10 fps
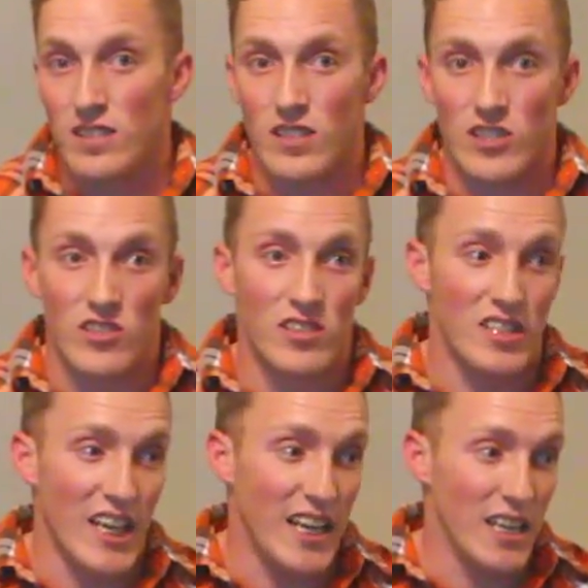such as
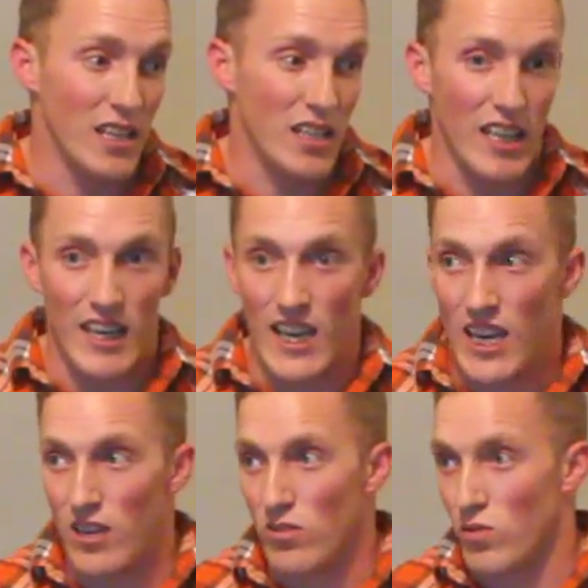sit, lay
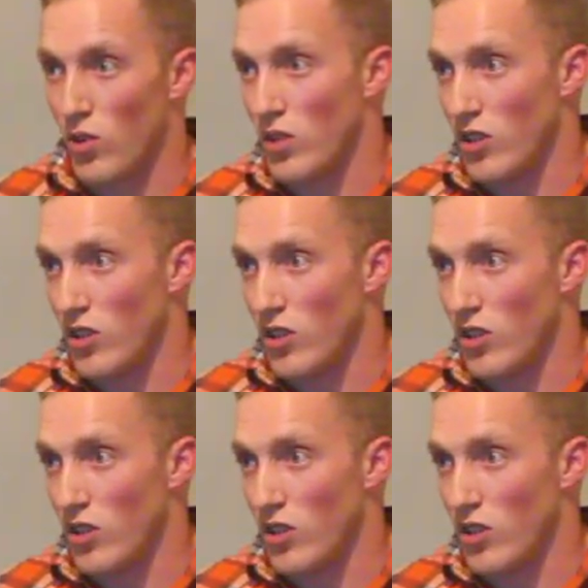down, roll